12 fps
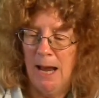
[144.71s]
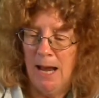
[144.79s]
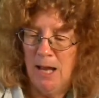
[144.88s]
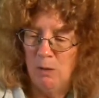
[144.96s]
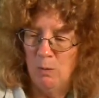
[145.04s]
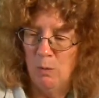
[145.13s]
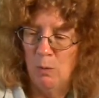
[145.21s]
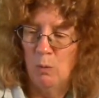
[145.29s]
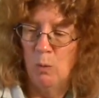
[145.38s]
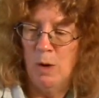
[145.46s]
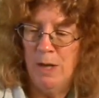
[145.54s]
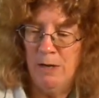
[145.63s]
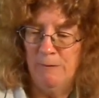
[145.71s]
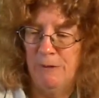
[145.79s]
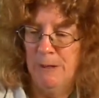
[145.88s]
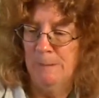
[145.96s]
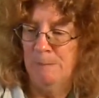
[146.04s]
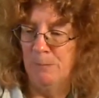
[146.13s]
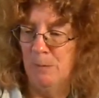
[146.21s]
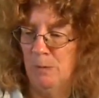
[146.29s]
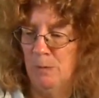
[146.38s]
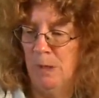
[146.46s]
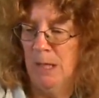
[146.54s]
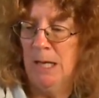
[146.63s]
And one of them
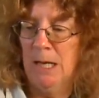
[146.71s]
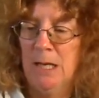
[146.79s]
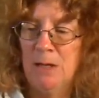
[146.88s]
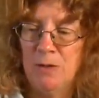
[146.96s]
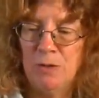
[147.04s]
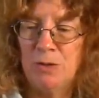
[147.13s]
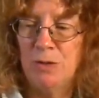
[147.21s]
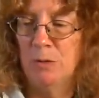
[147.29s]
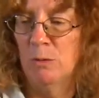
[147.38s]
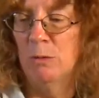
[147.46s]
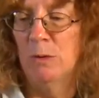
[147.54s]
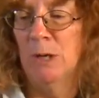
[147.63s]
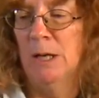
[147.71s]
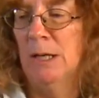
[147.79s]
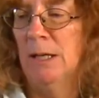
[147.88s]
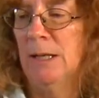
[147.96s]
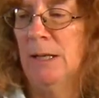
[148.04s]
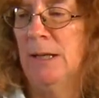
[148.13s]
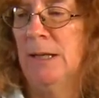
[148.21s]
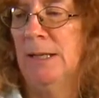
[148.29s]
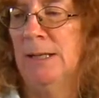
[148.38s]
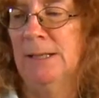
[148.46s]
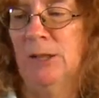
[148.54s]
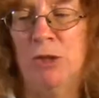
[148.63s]
is uh,
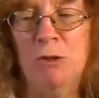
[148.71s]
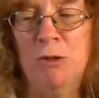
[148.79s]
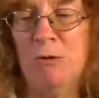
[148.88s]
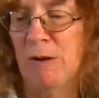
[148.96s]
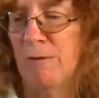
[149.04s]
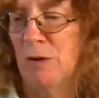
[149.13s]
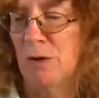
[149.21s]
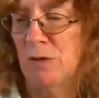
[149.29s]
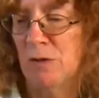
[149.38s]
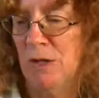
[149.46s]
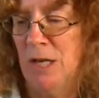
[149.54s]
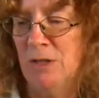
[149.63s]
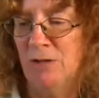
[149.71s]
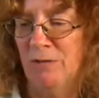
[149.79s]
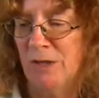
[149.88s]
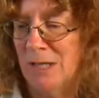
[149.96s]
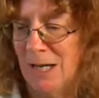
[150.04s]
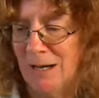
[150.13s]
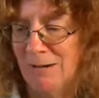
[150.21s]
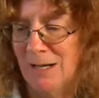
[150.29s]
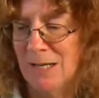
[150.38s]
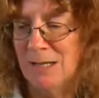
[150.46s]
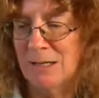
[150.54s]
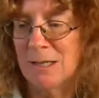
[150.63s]
the shoestring ferns. These
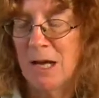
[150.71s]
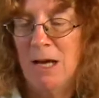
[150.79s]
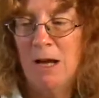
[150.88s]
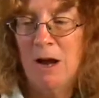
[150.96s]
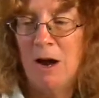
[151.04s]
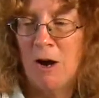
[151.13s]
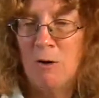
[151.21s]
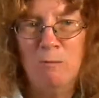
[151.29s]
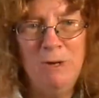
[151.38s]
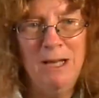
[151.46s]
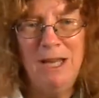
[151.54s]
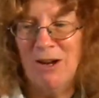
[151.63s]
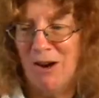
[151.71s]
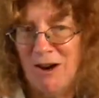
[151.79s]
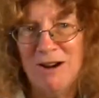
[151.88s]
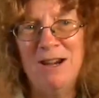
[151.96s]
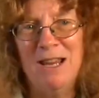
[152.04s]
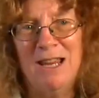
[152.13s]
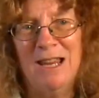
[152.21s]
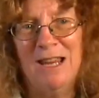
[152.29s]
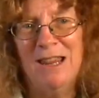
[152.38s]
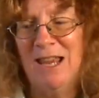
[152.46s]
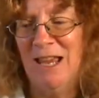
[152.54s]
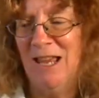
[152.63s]
Vittarias are really hardy
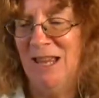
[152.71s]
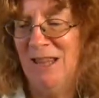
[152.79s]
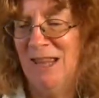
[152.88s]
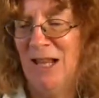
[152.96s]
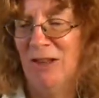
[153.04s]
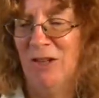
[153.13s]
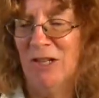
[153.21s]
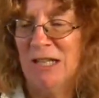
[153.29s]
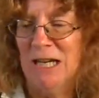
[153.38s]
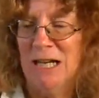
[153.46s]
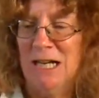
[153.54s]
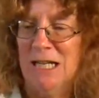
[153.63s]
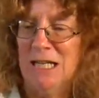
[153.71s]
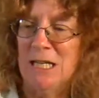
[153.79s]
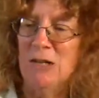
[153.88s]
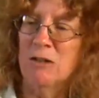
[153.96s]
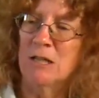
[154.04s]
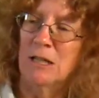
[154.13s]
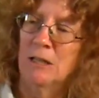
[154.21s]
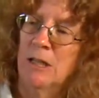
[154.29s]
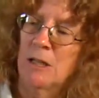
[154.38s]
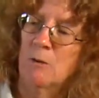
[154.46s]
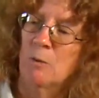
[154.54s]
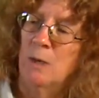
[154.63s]
and they, they look nice. Here's a
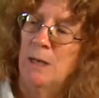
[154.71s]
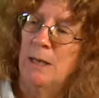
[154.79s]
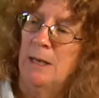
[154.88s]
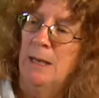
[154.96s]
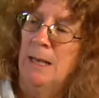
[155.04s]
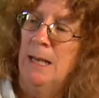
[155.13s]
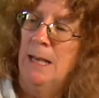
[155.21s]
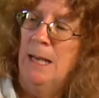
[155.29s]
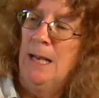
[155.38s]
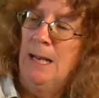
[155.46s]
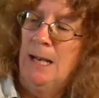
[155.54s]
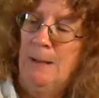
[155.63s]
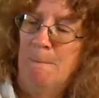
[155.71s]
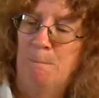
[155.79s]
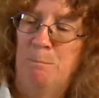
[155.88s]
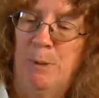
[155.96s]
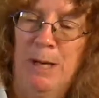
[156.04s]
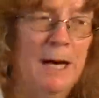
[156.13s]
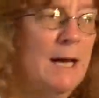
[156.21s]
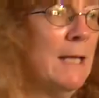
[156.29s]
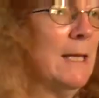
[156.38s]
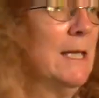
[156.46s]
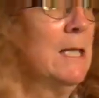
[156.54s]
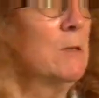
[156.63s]
little one,
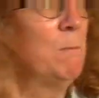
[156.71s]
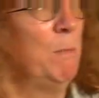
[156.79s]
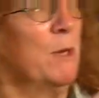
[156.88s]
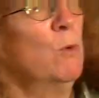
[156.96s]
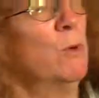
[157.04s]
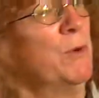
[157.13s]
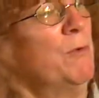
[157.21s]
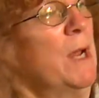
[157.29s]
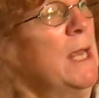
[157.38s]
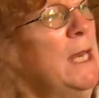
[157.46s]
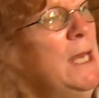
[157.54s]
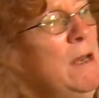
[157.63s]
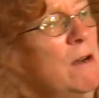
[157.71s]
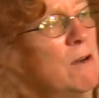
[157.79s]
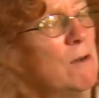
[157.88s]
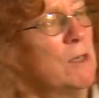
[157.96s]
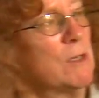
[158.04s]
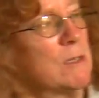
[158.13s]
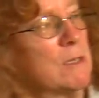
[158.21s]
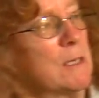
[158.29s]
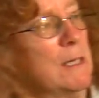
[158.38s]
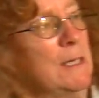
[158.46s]
but this big one right here is,